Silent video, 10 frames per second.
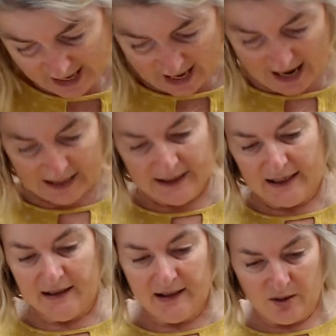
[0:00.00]
And then
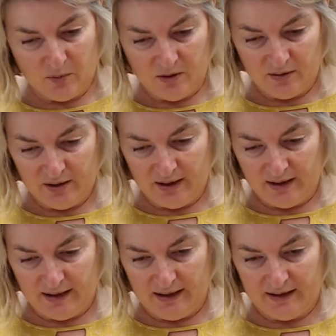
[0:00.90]
this one
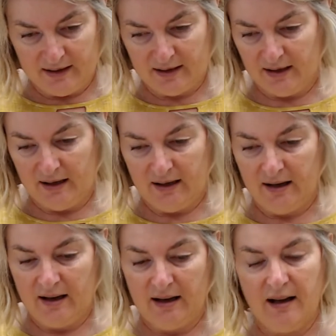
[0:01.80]
is,
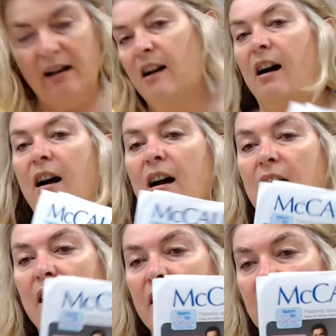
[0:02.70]

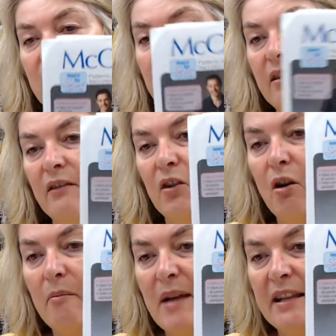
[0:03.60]
we got a
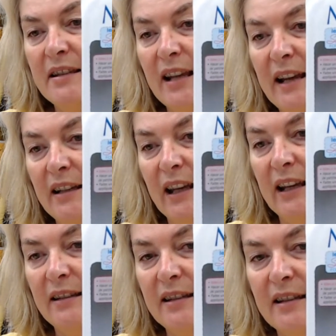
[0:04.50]
men's and a
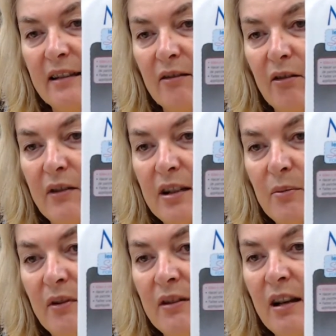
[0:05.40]
kids on this
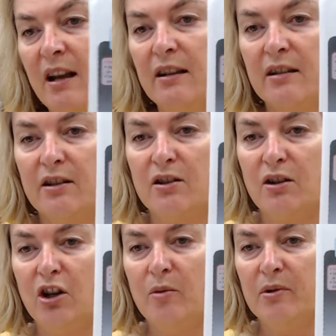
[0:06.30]
one. So it's the
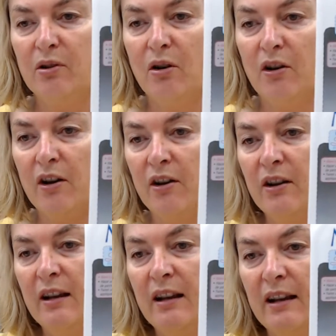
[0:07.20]
Cuban collar.
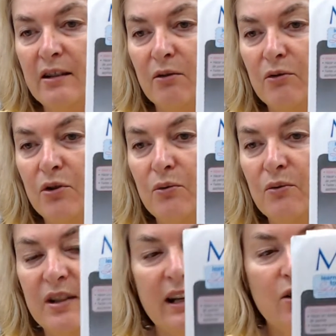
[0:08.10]
It's got shorts
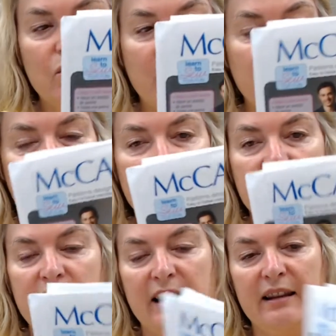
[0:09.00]
and trousers,
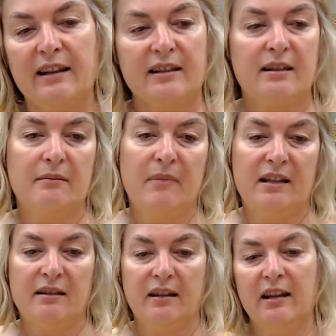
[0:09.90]
and that's
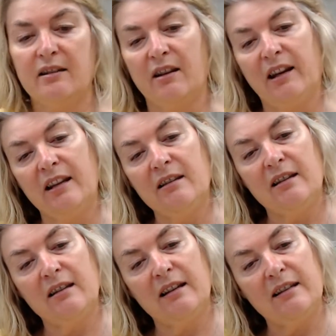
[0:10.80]
men's and kids. So the
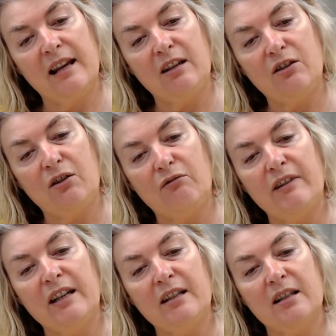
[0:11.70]
kids is aged
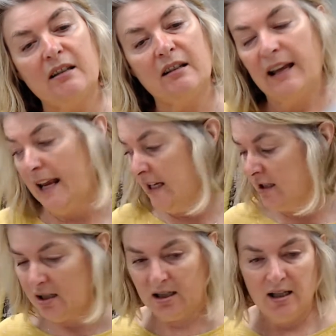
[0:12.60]
3 to
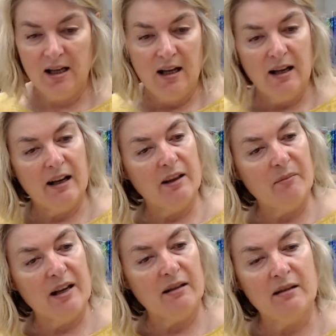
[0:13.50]
8. And the
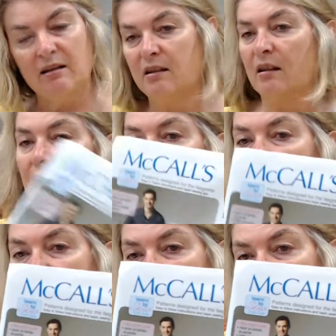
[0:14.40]
men's goes from
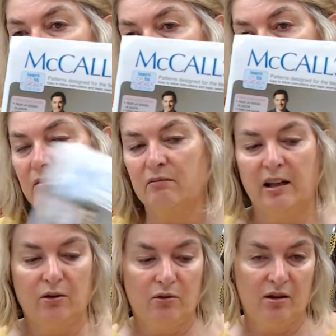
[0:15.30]
small to
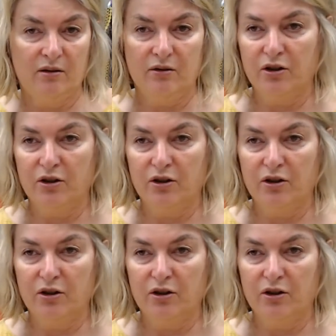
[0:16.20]
extra large.